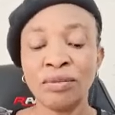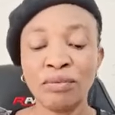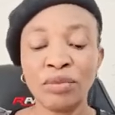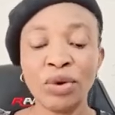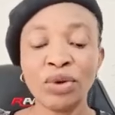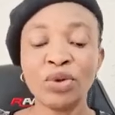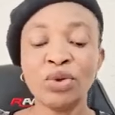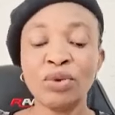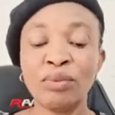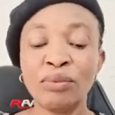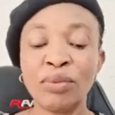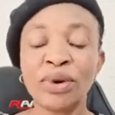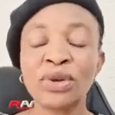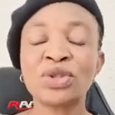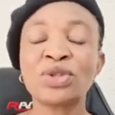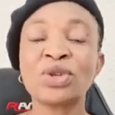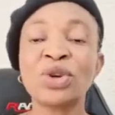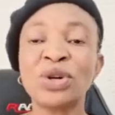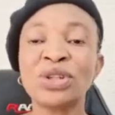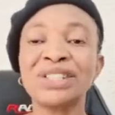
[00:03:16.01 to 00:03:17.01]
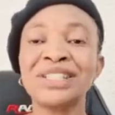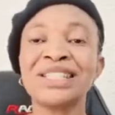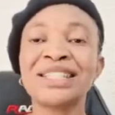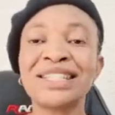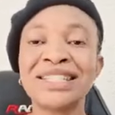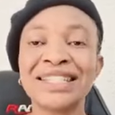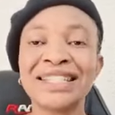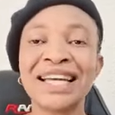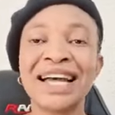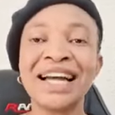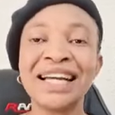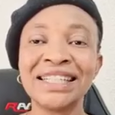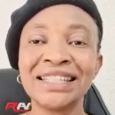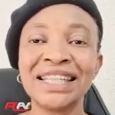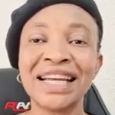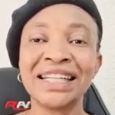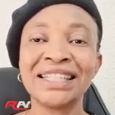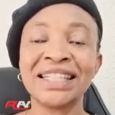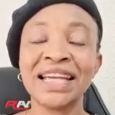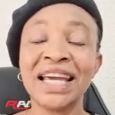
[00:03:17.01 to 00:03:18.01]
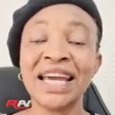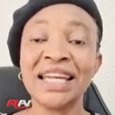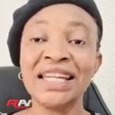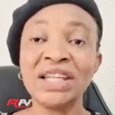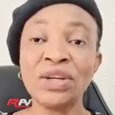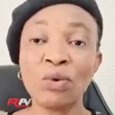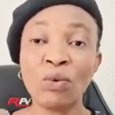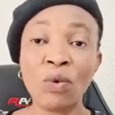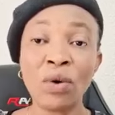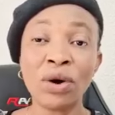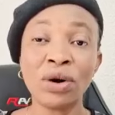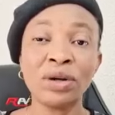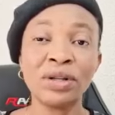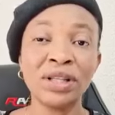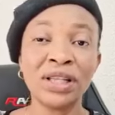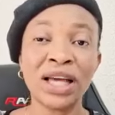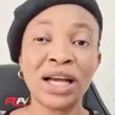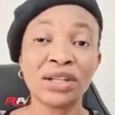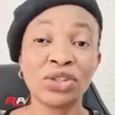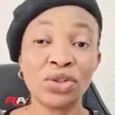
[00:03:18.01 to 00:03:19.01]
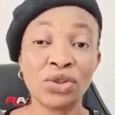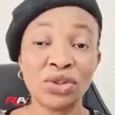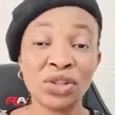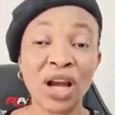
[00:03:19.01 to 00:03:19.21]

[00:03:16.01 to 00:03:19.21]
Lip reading: But you must understand that anyone that